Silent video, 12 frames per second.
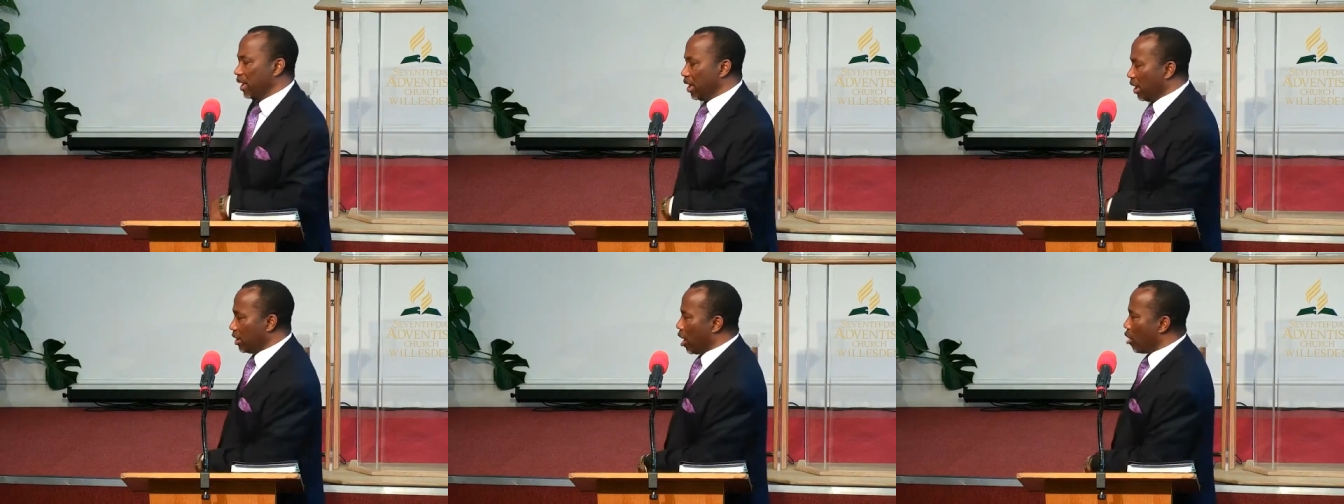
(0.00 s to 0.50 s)
You
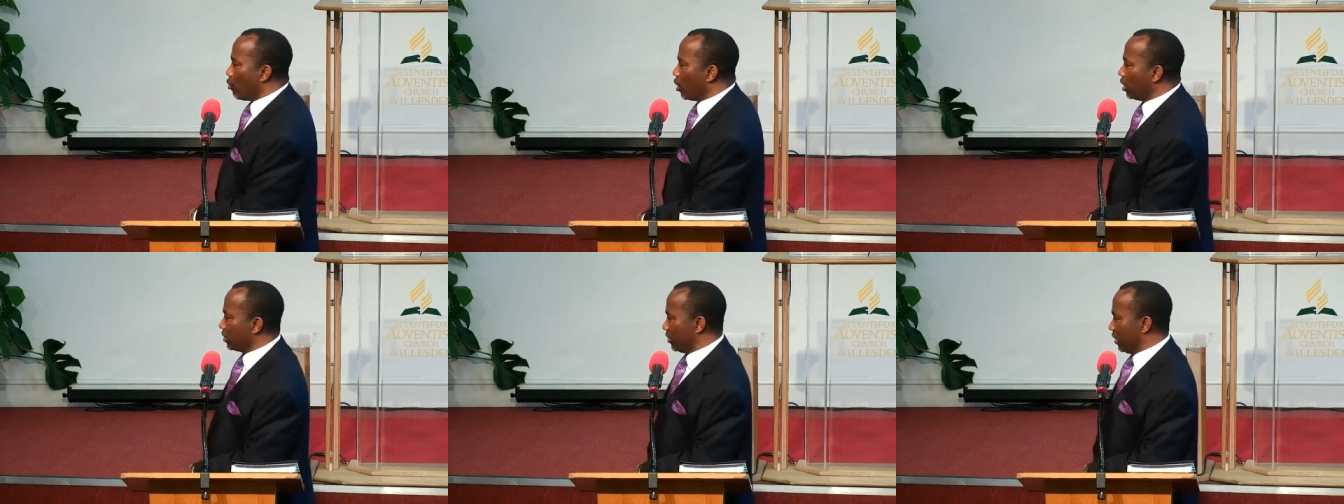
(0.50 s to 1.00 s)
know, in our
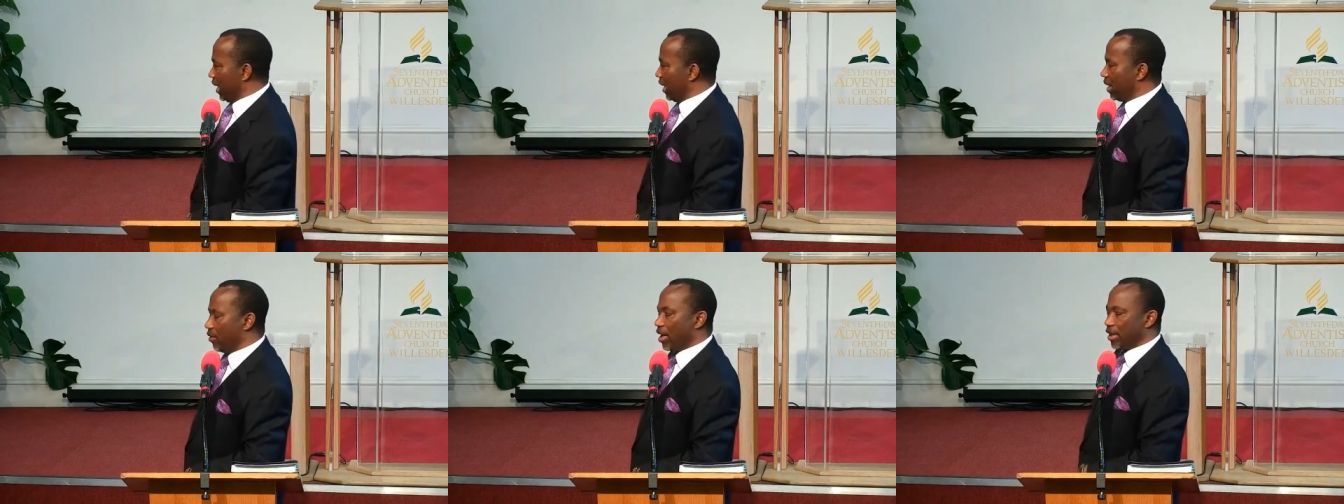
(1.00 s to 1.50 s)
world today,
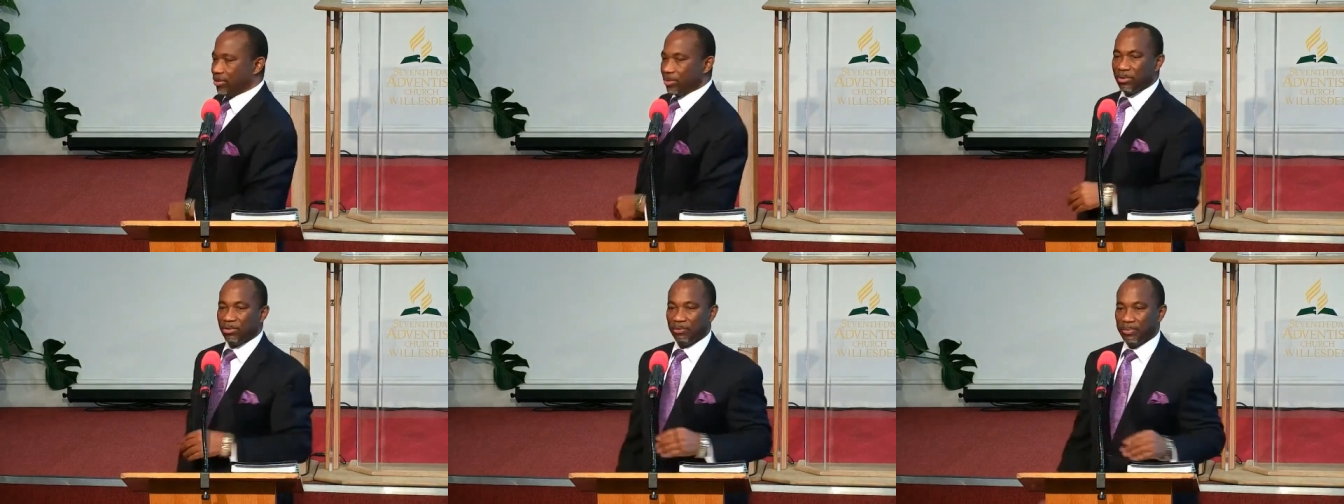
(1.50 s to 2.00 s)
there are
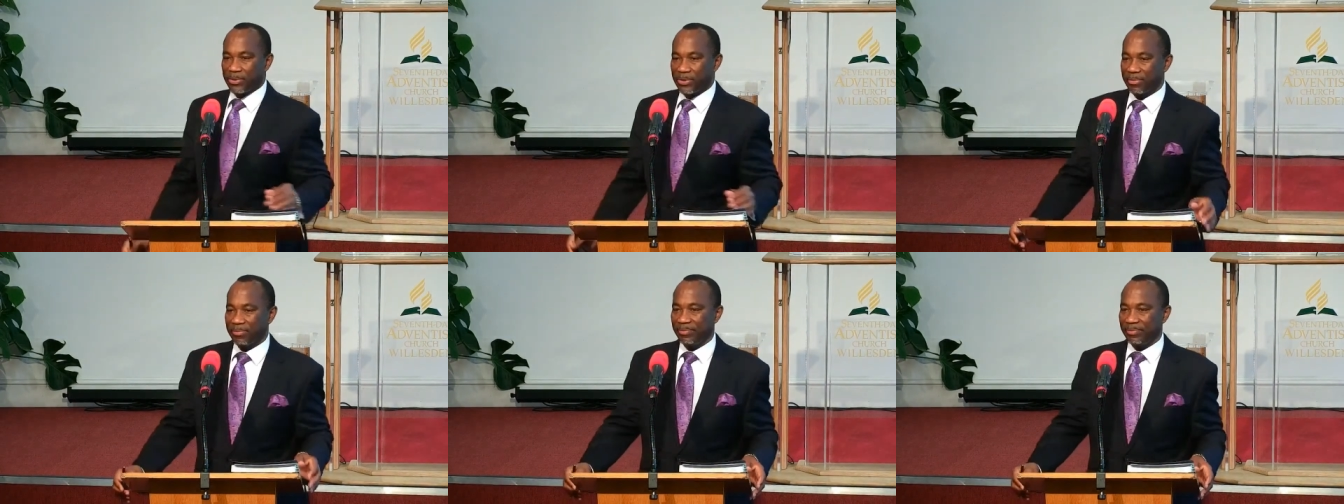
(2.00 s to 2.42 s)
two groups.